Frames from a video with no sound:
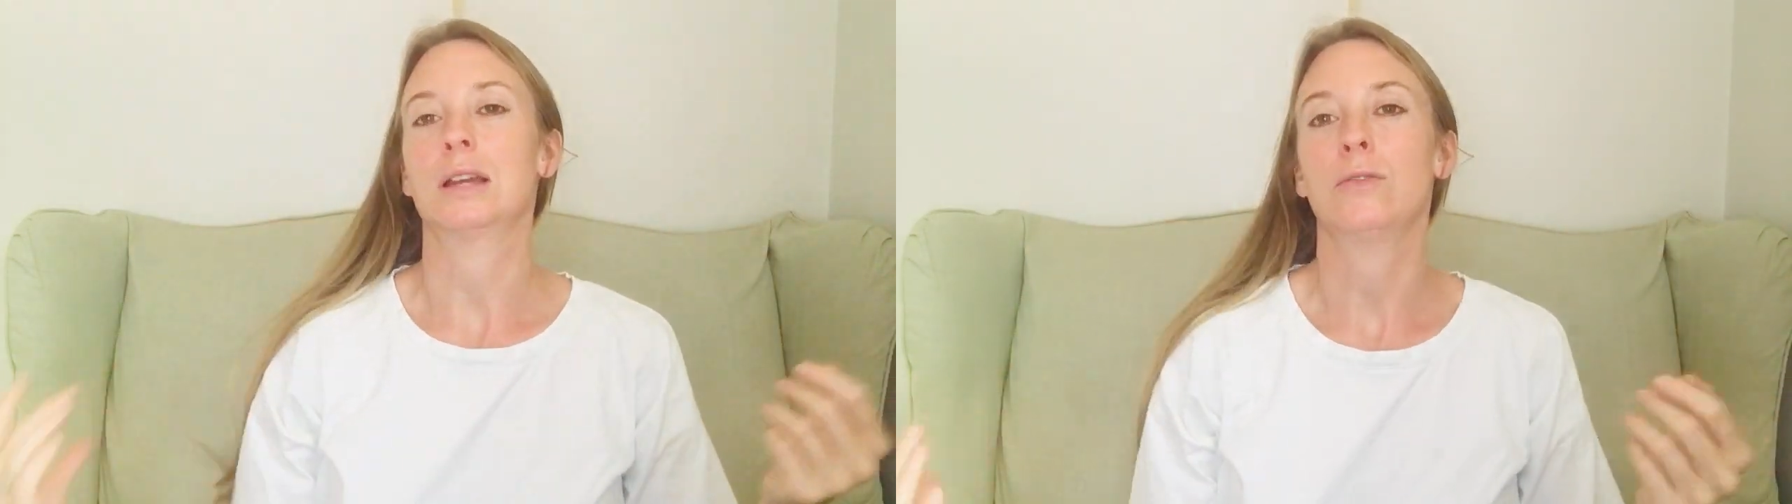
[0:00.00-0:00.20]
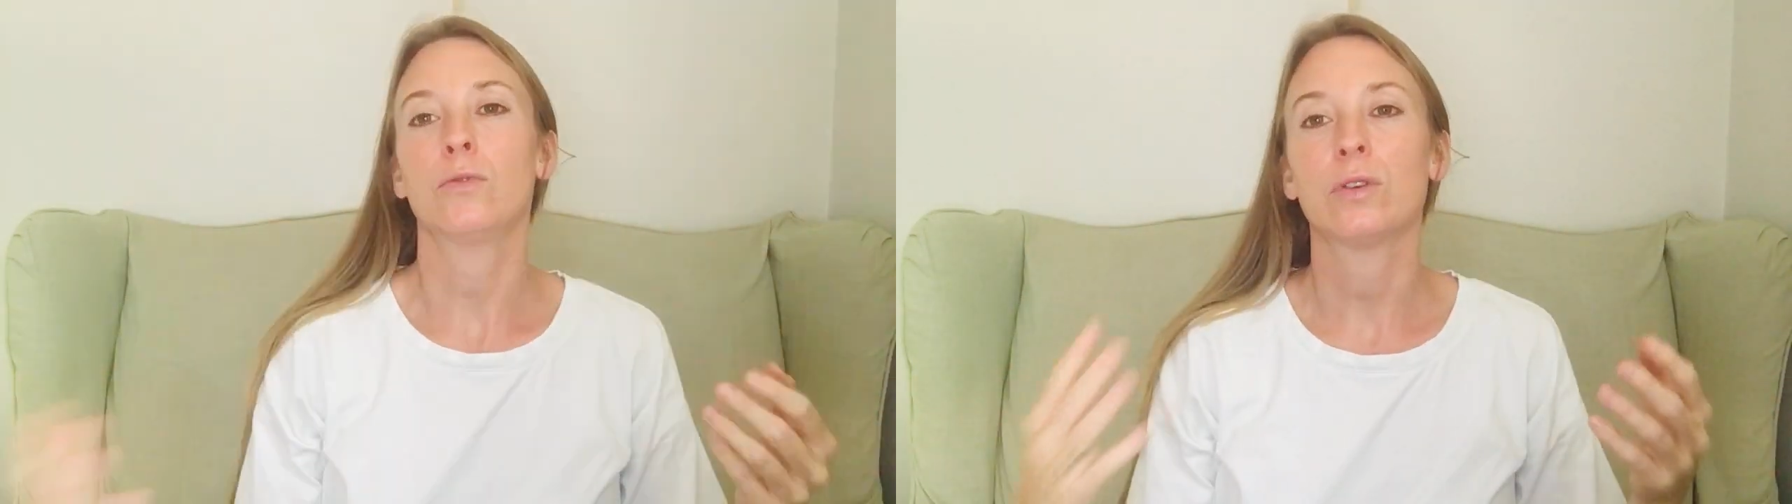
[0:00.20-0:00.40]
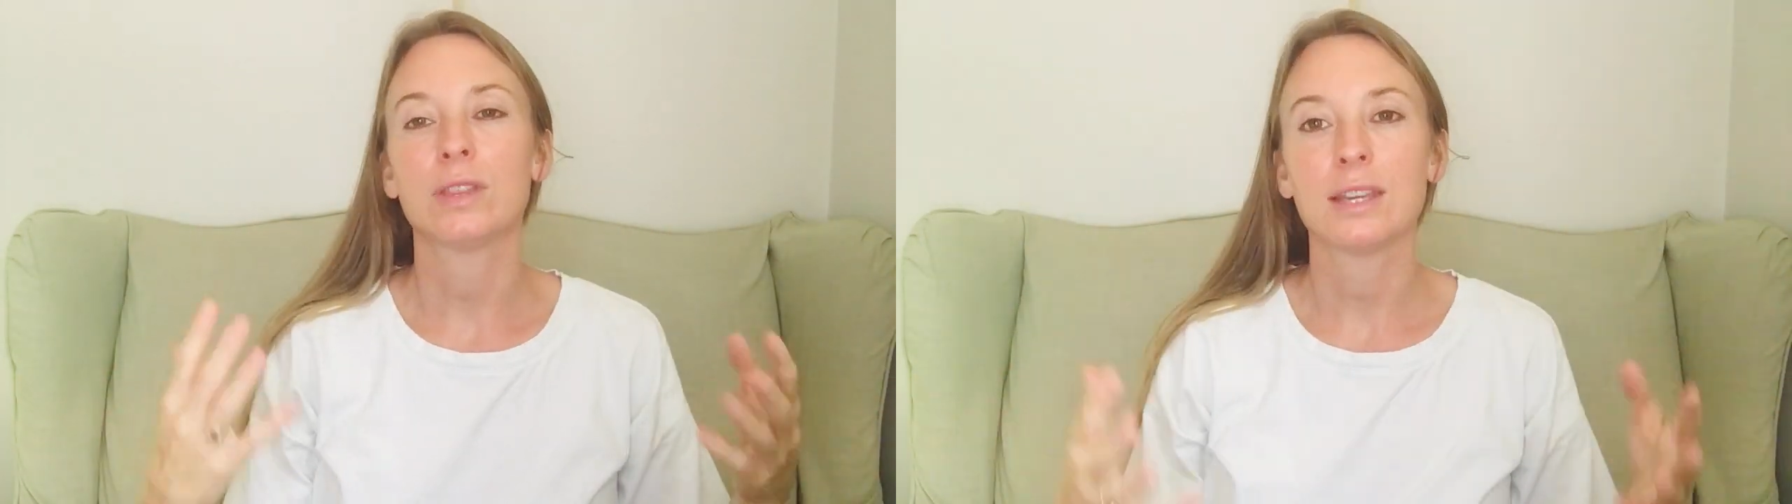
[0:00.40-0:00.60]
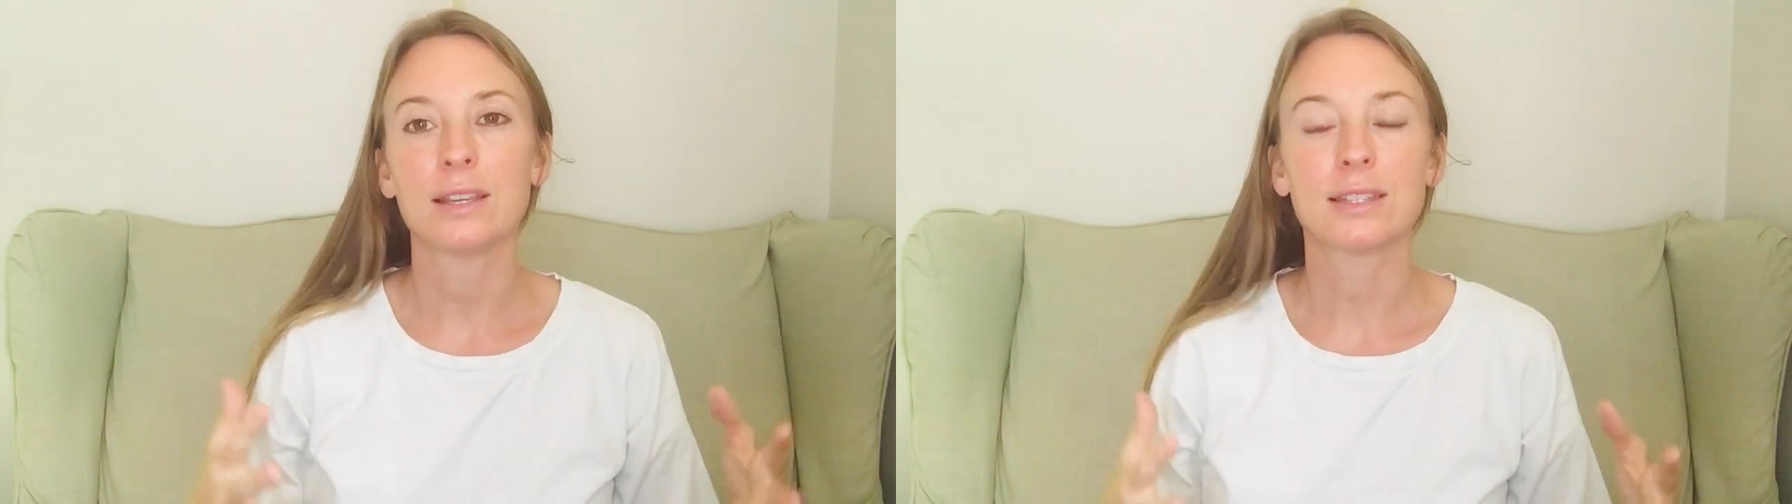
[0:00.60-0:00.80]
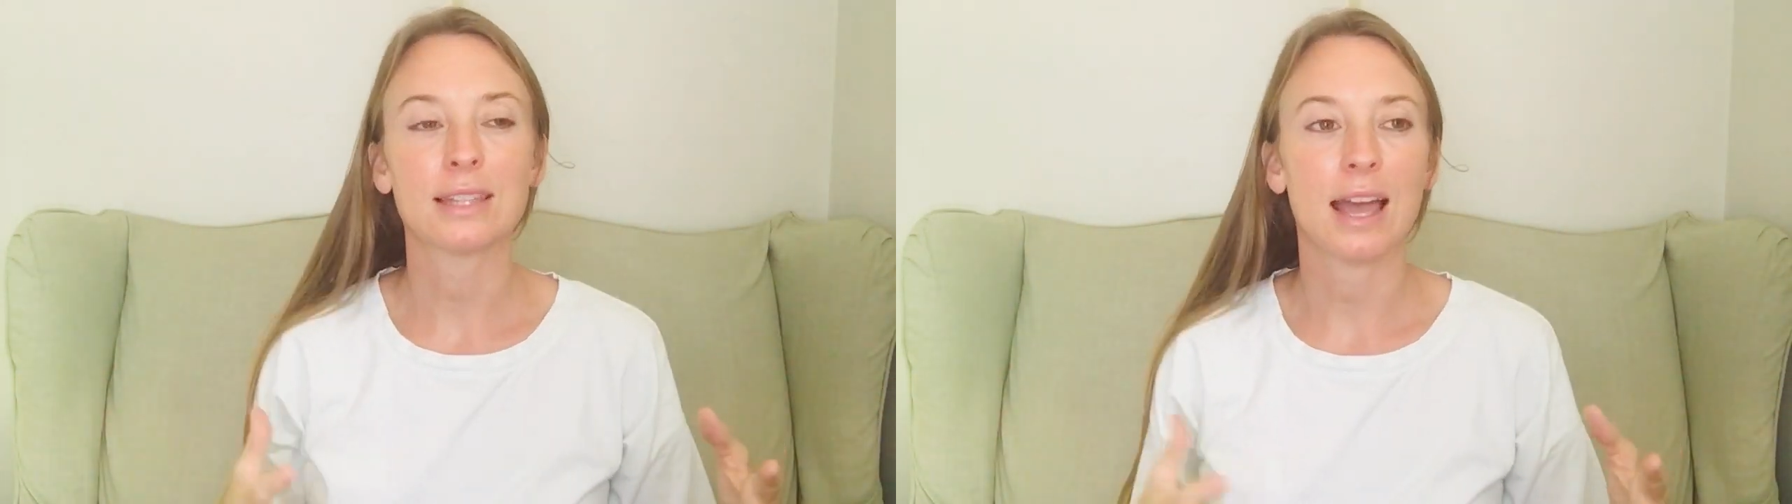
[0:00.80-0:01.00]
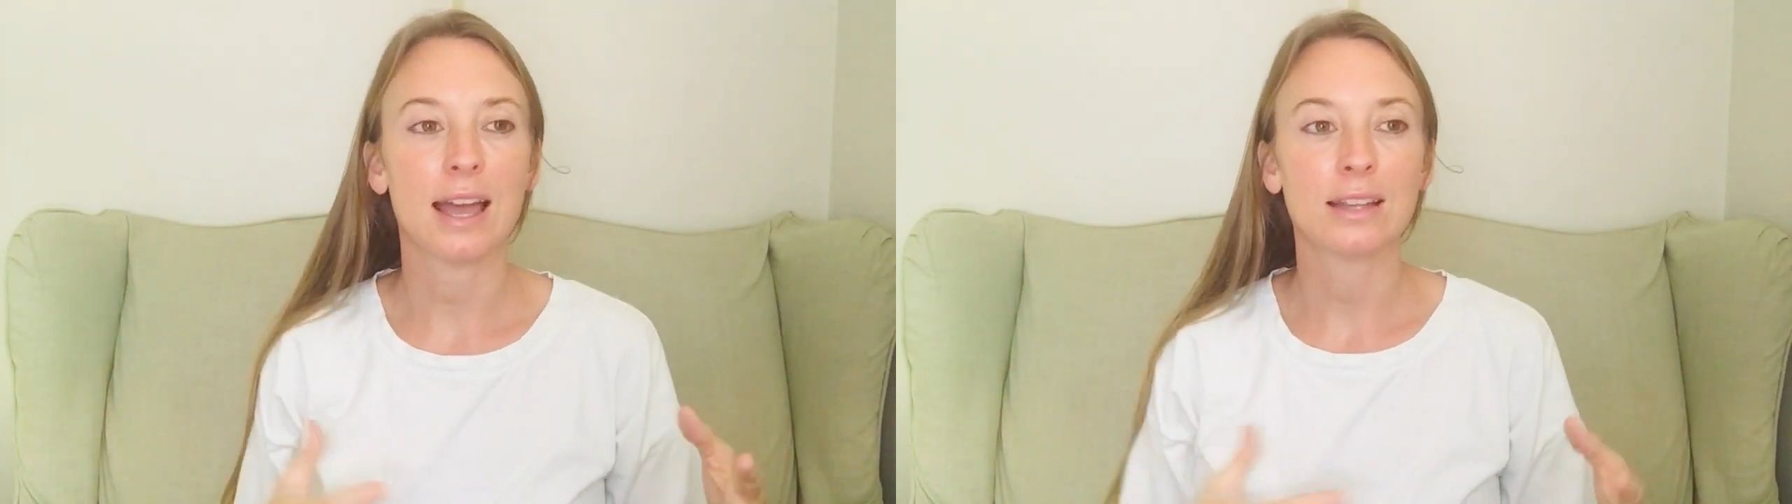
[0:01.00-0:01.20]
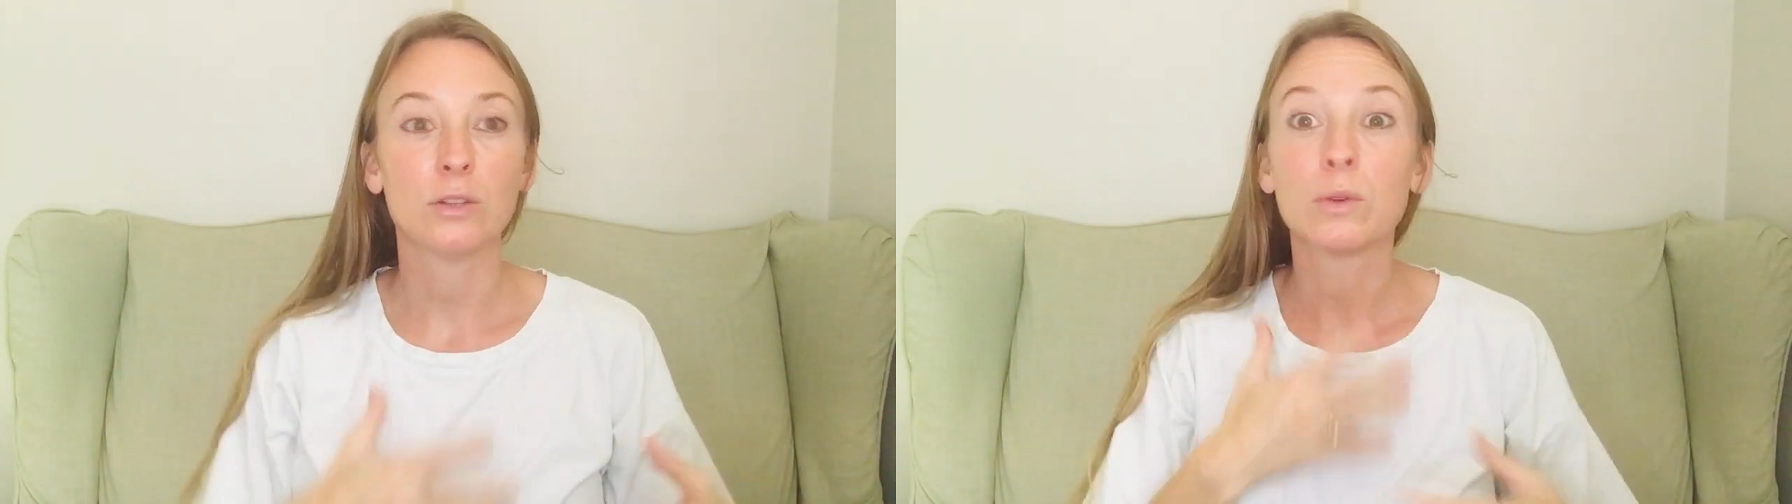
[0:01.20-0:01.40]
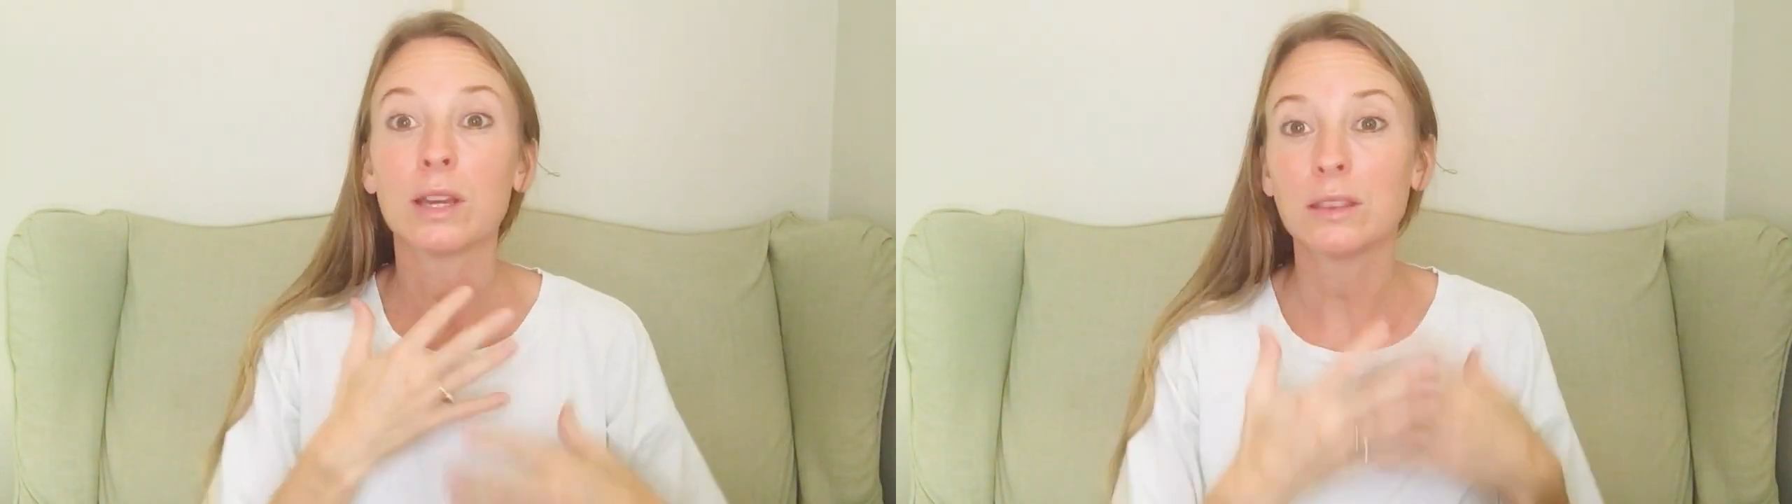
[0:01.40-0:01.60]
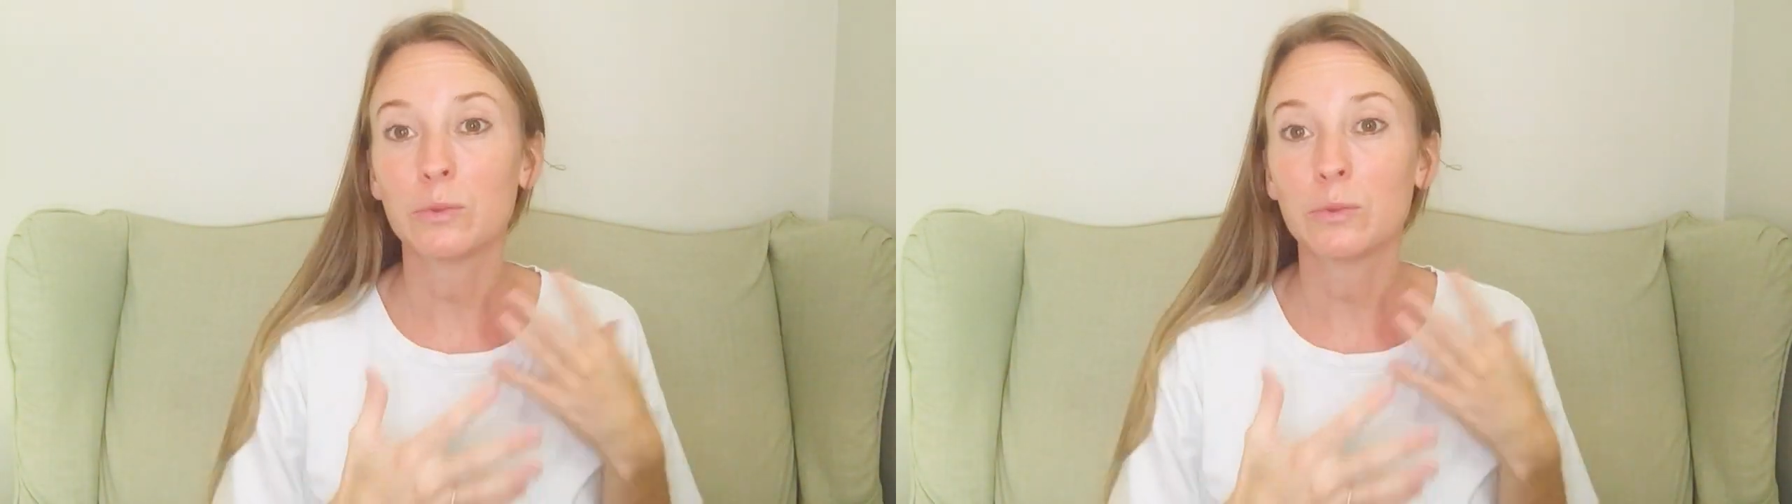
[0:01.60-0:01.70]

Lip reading: for these, and you get the